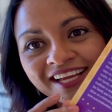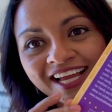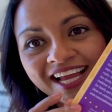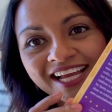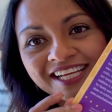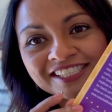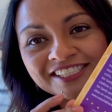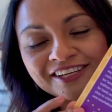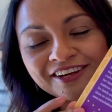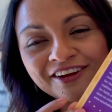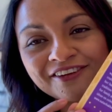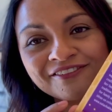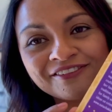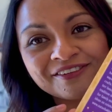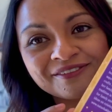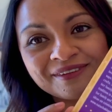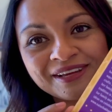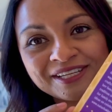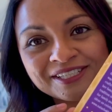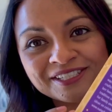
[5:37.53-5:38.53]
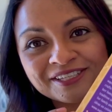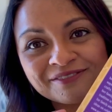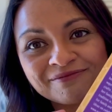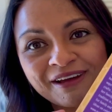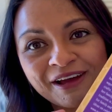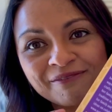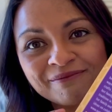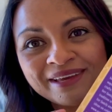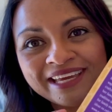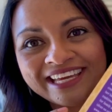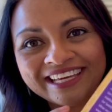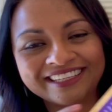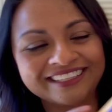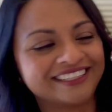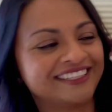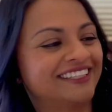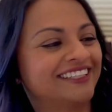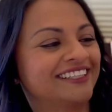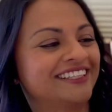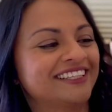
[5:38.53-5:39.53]
I share information about me.
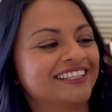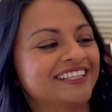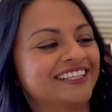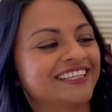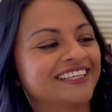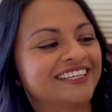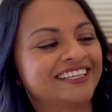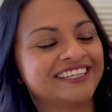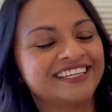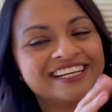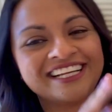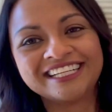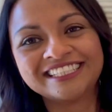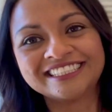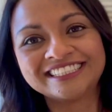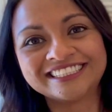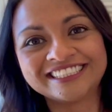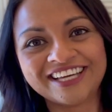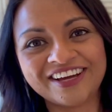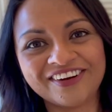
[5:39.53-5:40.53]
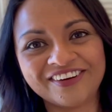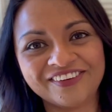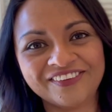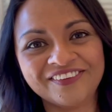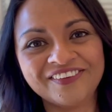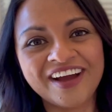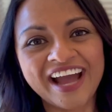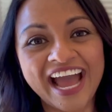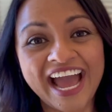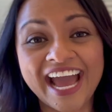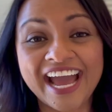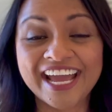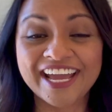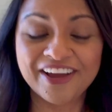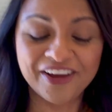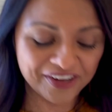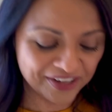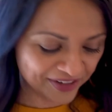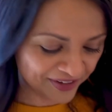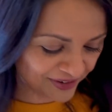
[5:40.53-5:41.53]
So I
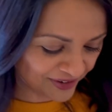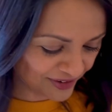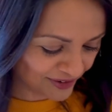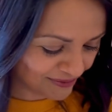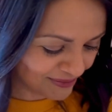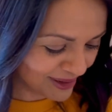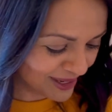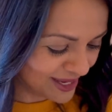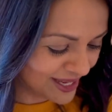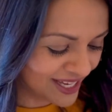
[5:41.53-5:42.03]
hope